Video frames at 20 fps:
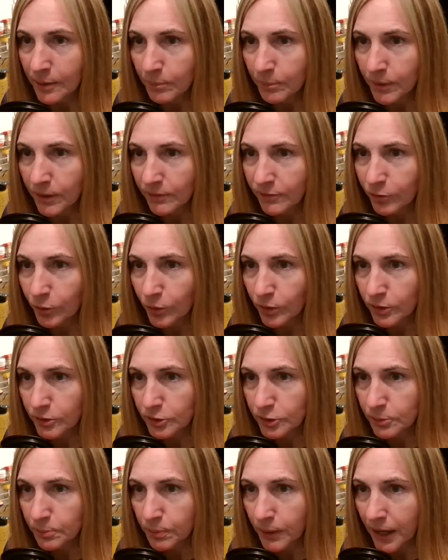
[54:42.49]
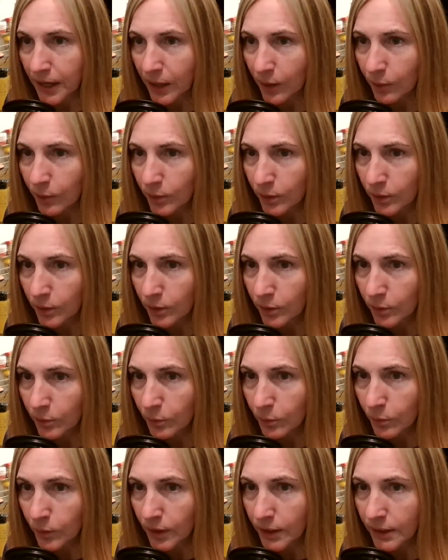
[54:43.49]
meant for it to power
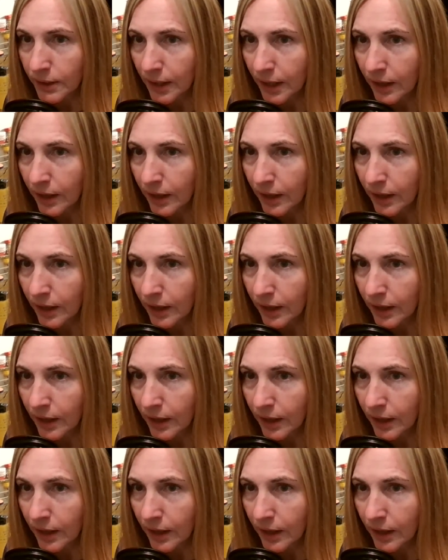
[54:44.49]
went